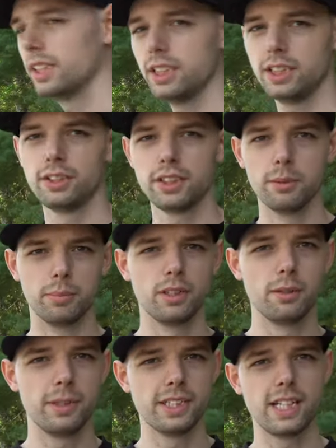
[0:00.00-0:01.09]
interior
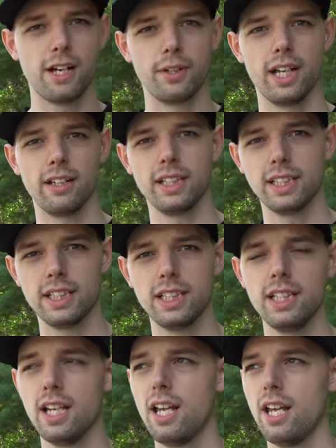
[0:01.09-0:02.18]
bulb is now an
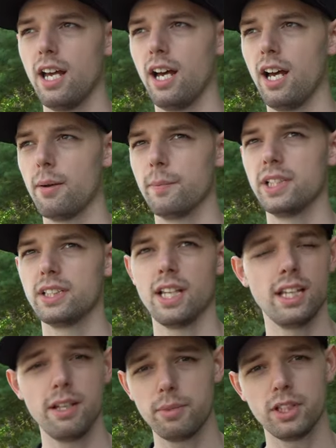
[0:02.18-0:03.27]
LED. Um, it,
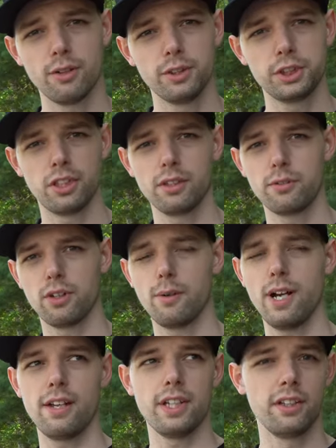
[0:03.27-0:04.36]
and they've been going strong for a
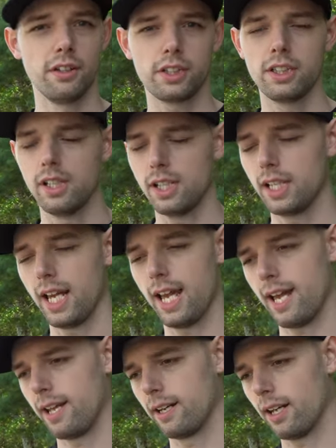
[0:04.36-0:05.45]
while. They look good
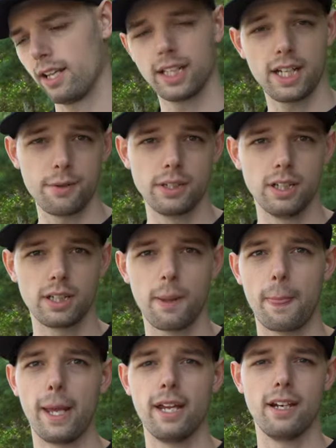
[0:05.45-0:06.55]
and I like how they look
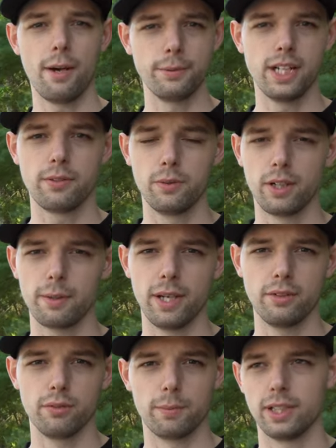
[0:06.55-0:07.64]
and I would definitely
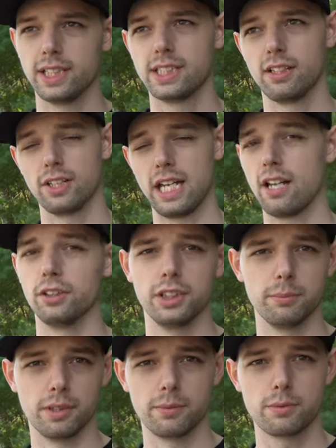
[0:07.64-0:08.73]
recommend replacing all the
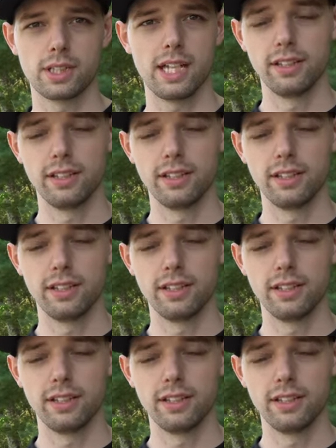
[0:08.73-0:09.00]
halogen bulbs with